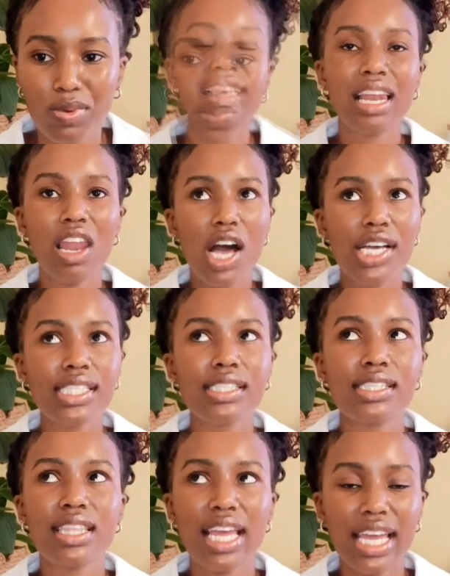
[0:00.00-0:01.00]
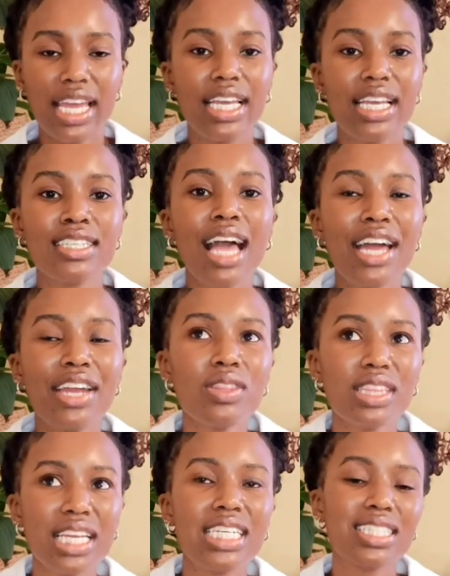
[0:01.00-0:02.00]
The last thing is I don't
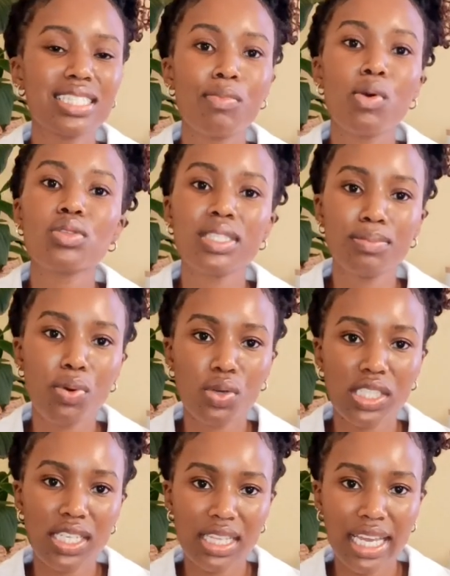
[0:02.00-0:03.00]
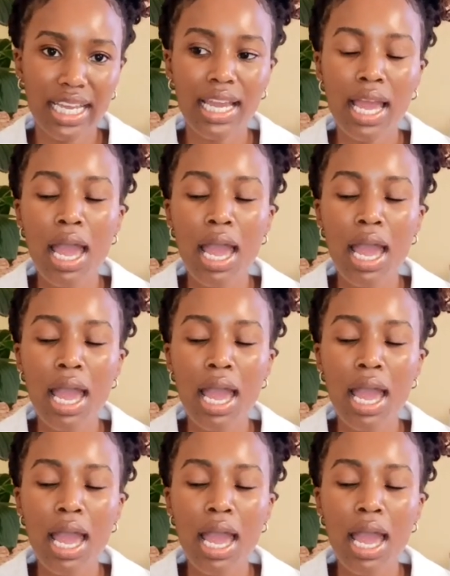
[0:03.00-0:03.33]
think it's the most important thing,